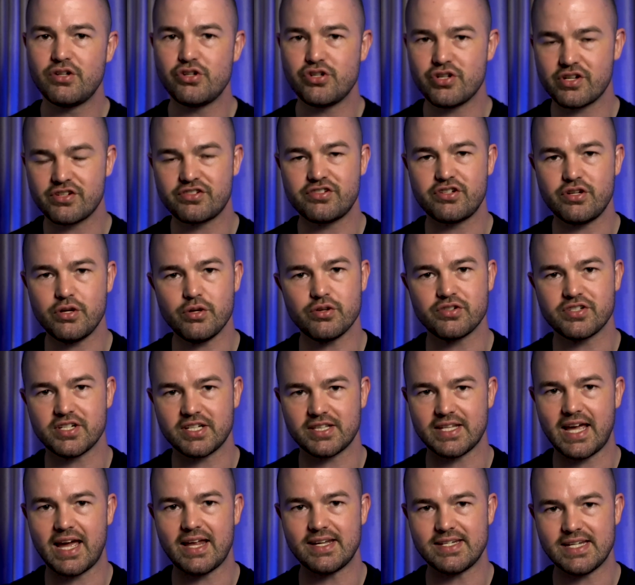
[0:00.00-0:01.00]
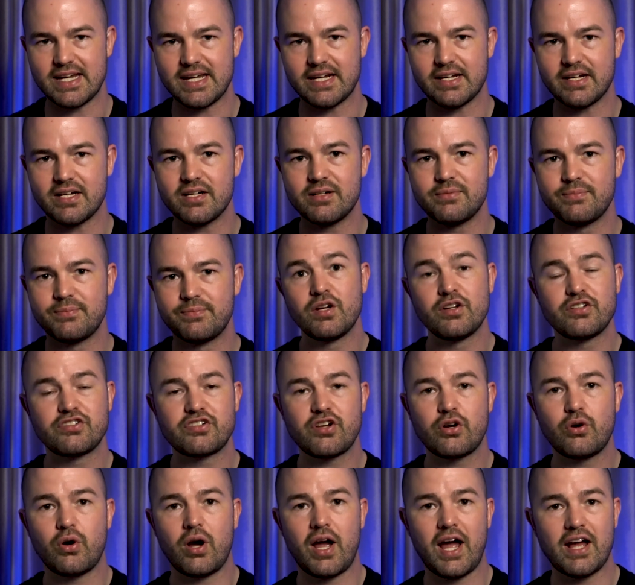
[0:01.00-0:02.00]
just using that data.
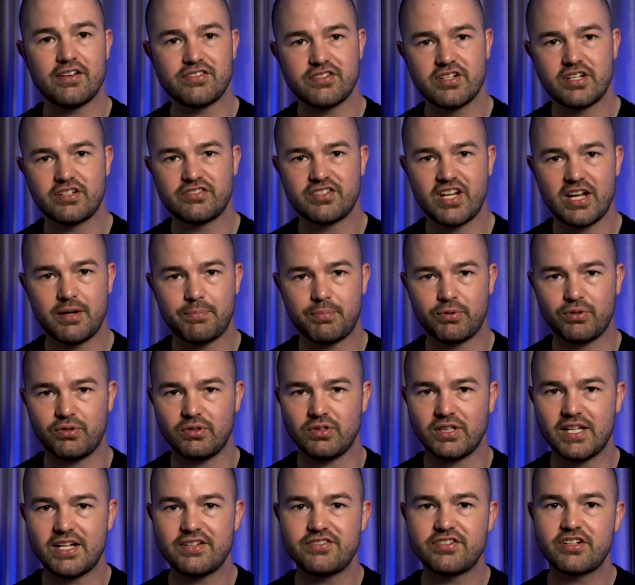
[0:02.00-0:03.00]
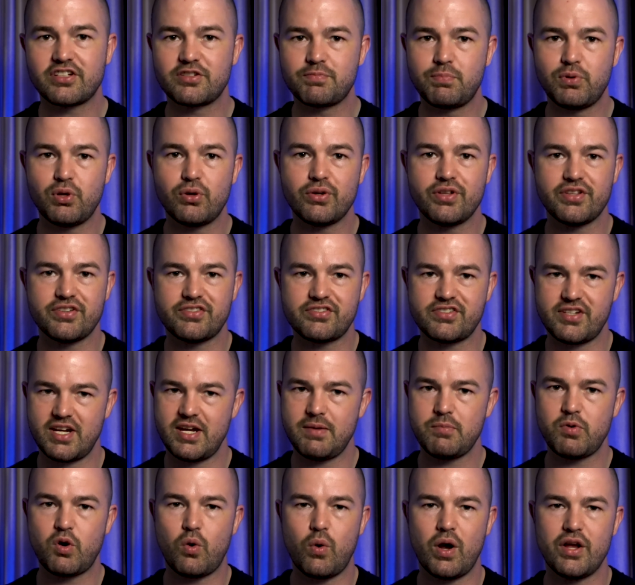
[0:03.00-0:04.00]
So as an example, let's explore the
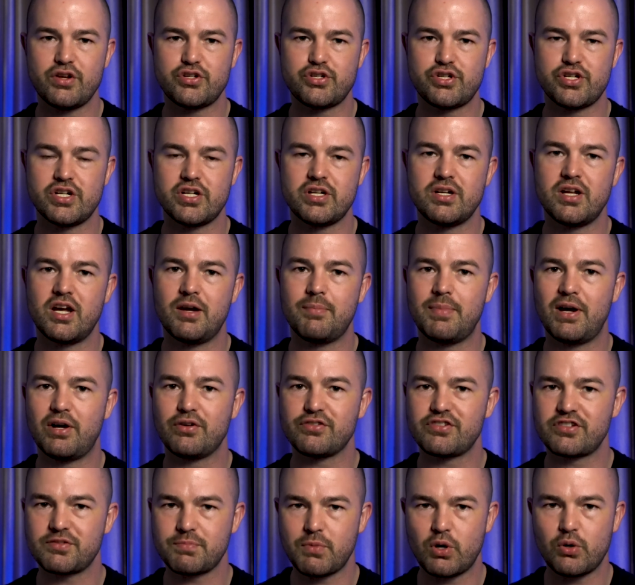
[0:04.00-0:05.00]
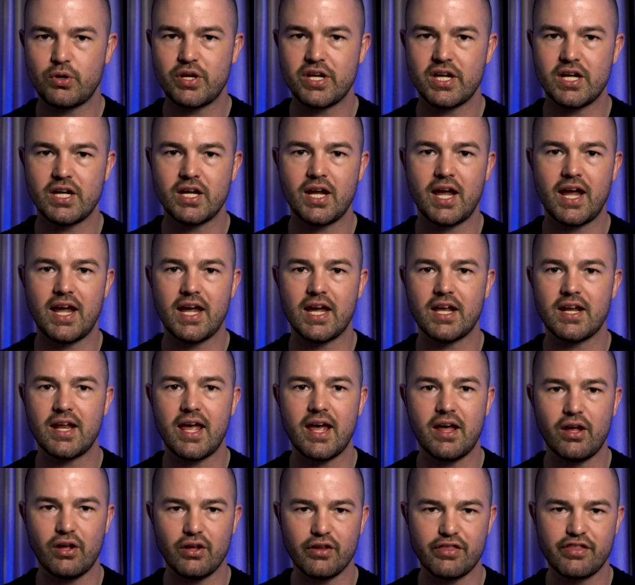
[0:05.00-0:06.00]
same question about smoking and
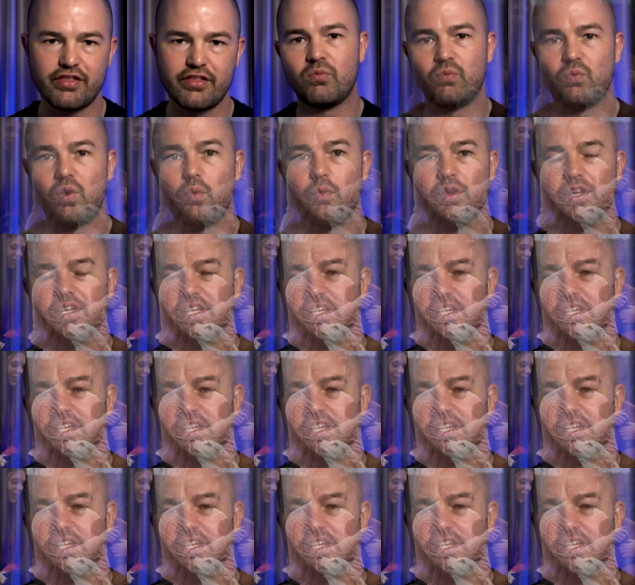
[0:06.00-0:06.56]
health. What we